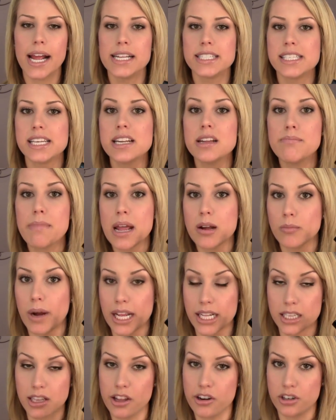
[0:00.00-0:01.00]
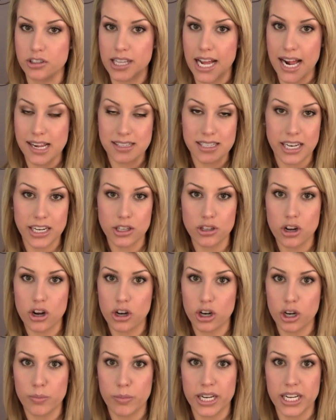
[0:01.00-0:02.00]
it didn't make my glitter last any
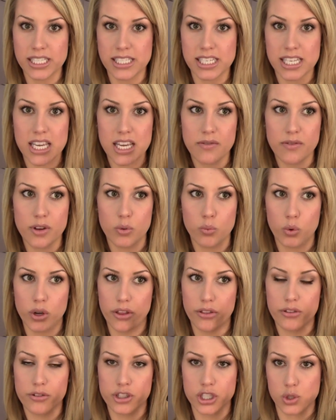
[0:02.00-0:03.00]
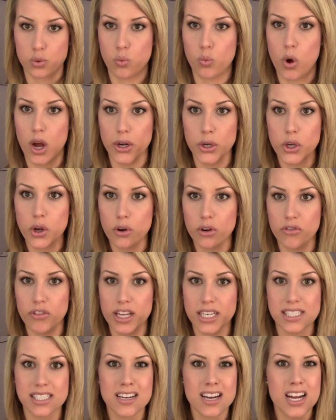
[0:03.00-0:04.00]
longer because even with just one coat of
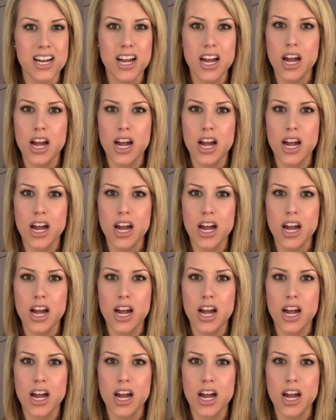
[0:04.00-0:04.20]
this,